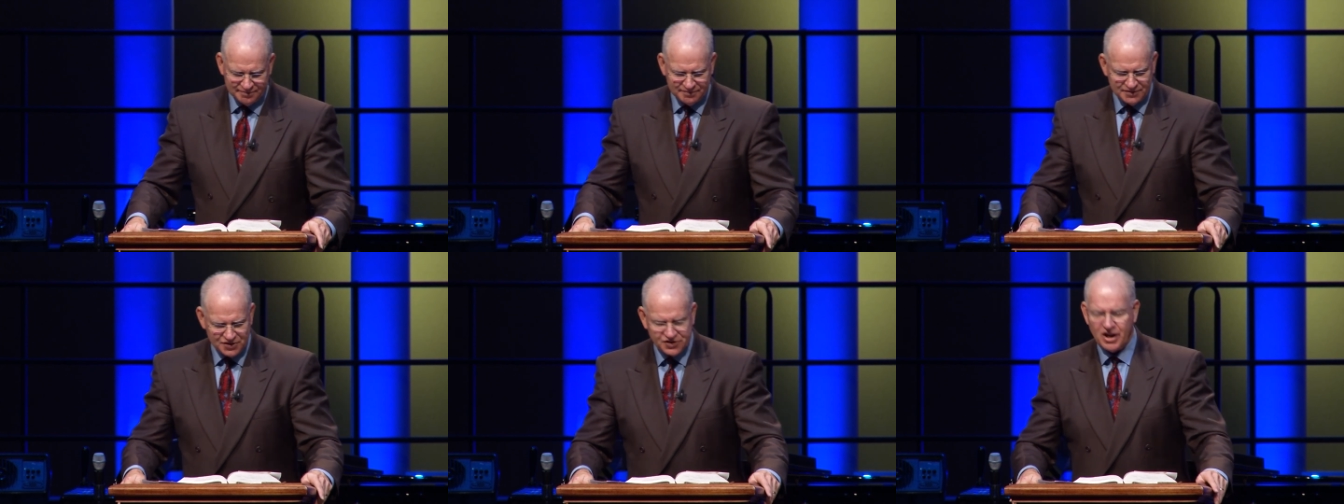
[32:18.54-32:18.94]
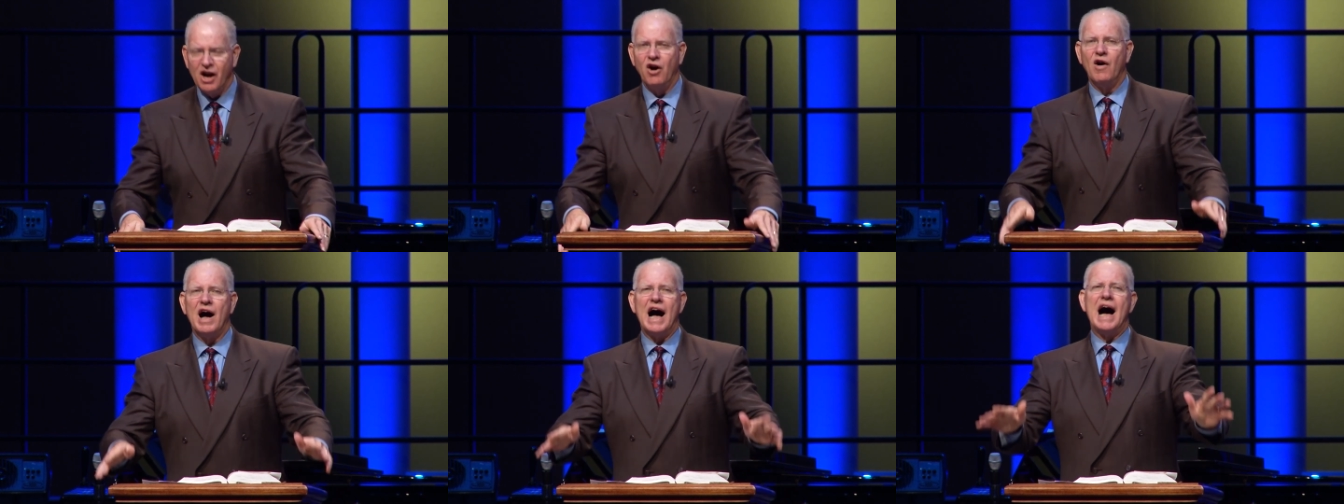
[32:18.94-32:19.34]

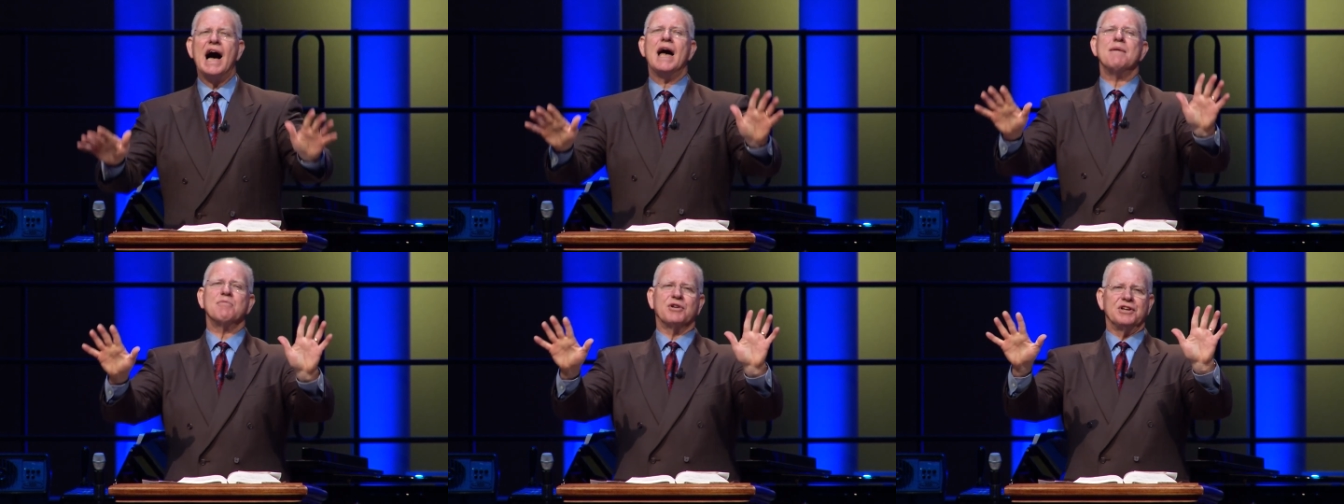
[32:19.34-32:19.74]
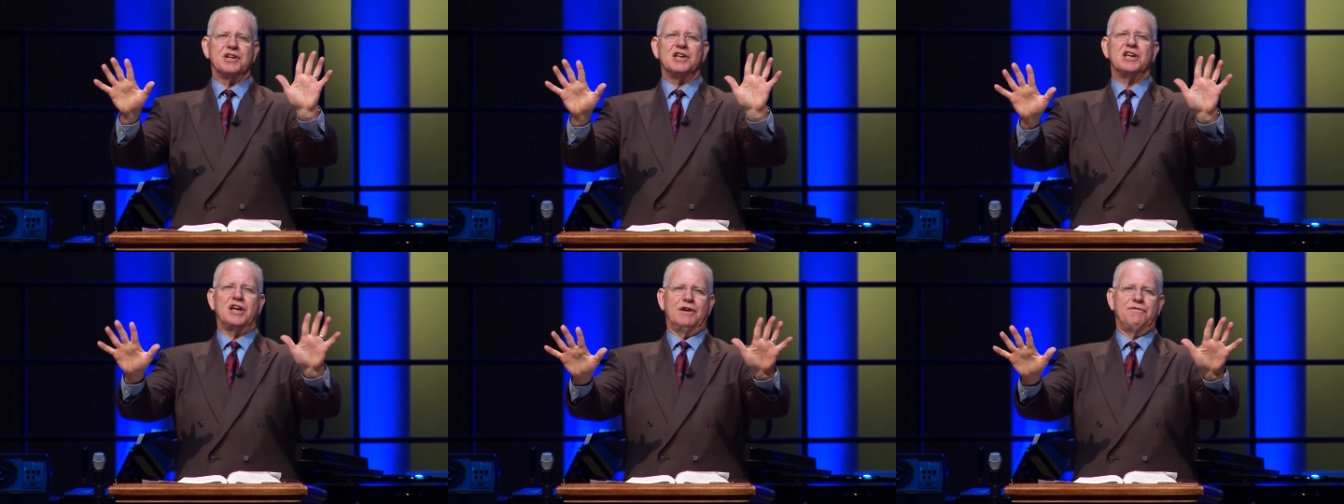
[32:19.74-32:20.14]
So I'm going to
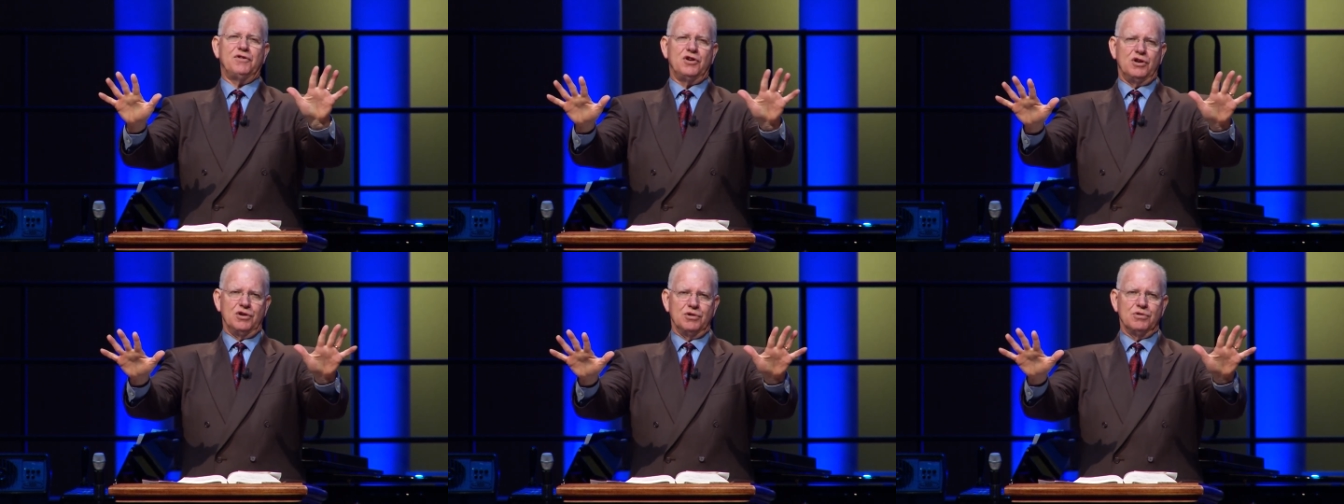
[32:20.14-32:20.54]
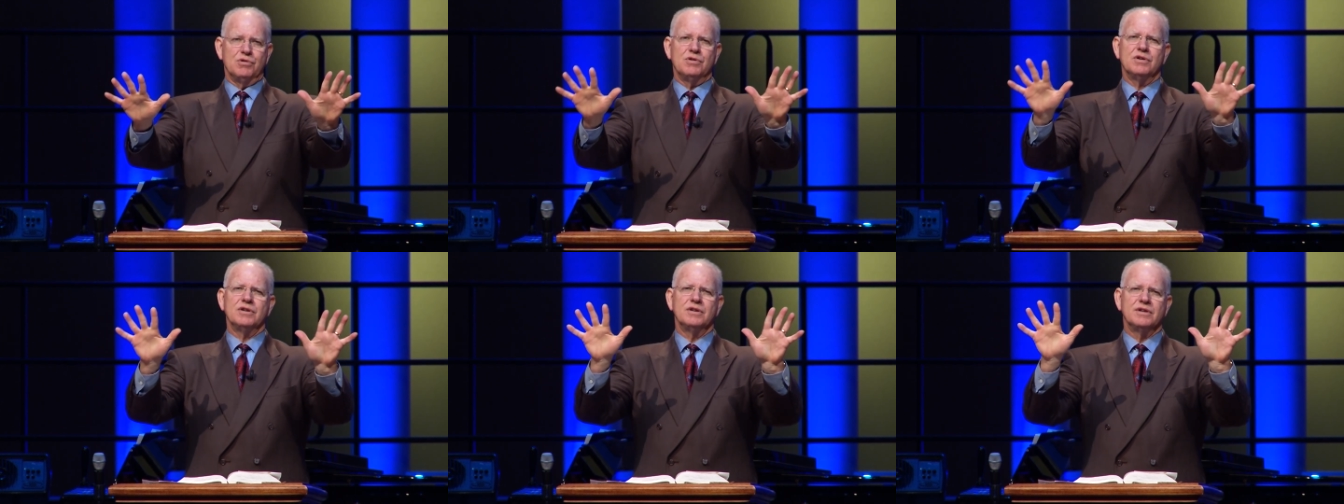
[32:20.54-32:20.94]
give you
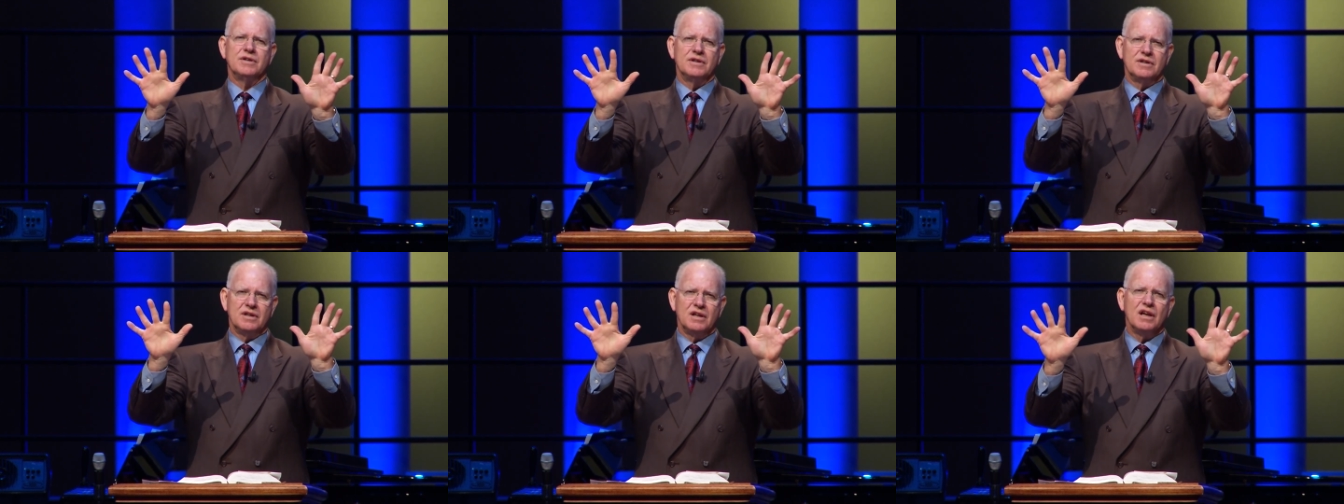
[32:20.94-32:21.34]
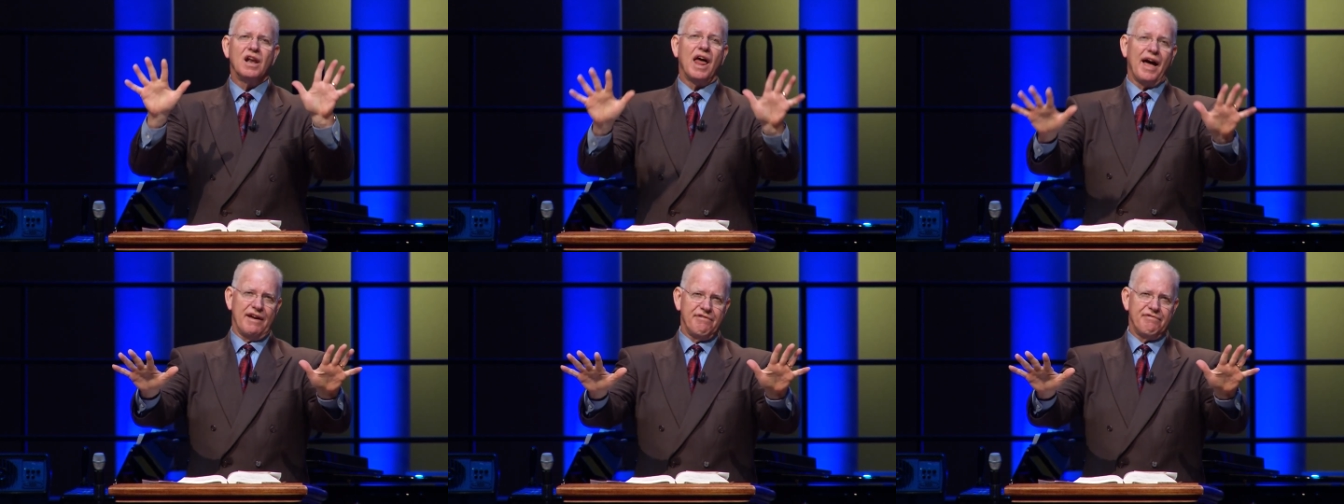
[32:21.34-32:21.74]

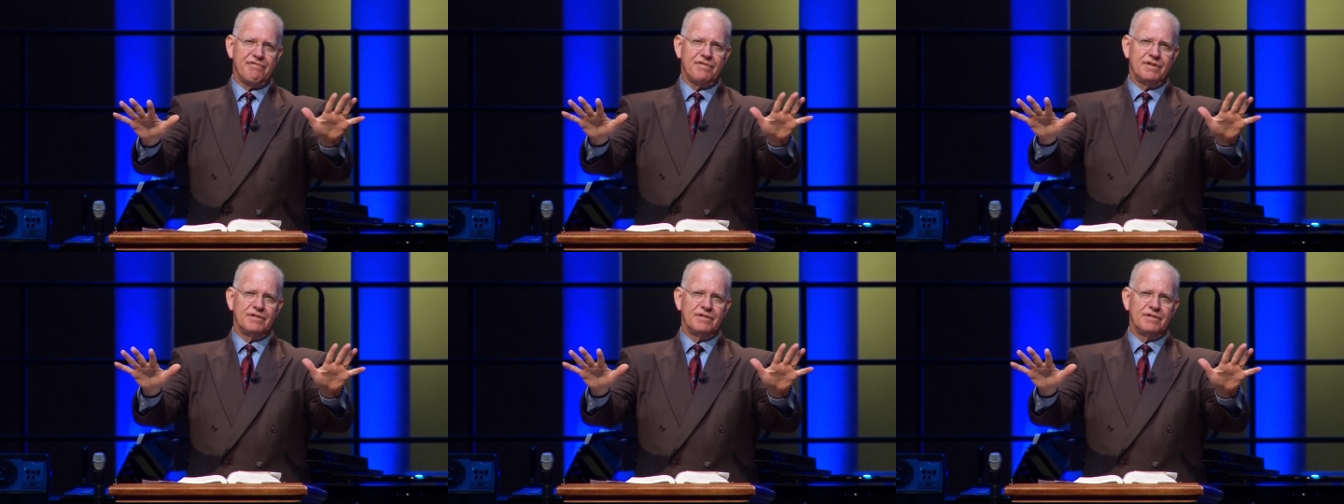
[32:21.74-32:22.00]
life.